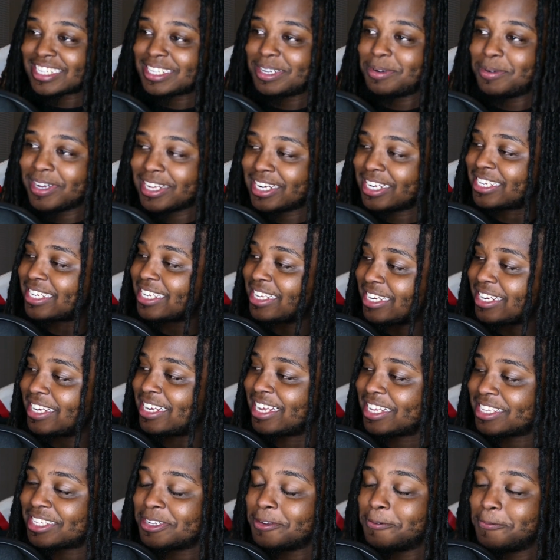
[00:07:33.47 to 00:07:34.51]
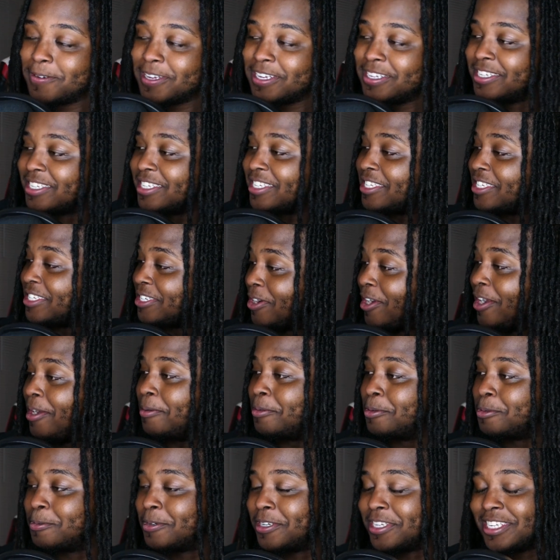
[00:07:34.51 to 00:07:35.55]
I see why this thing got 2 million
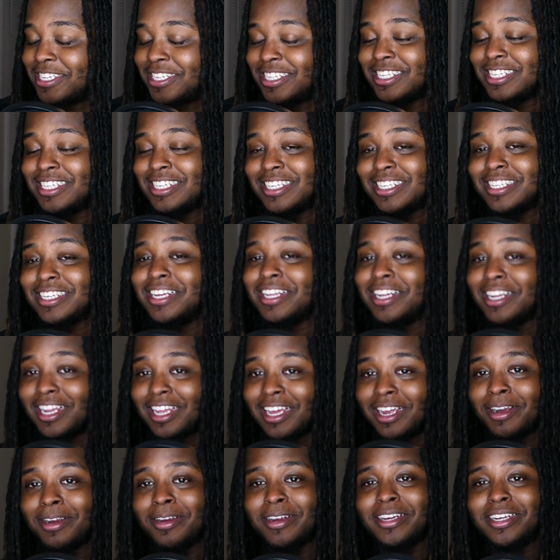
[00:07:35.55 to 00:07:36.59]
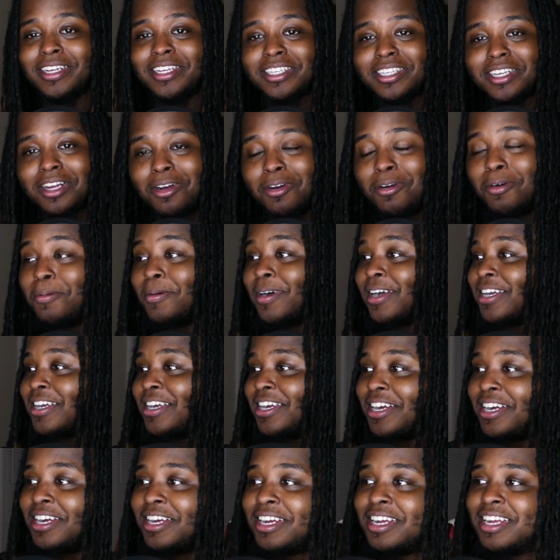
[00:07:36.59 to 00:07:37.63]
subscribers, bro. This is hilarious. Oh my
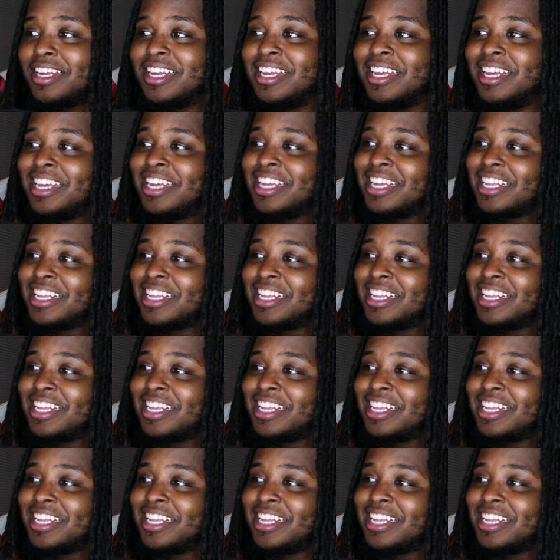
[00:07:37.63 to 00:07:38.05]
god.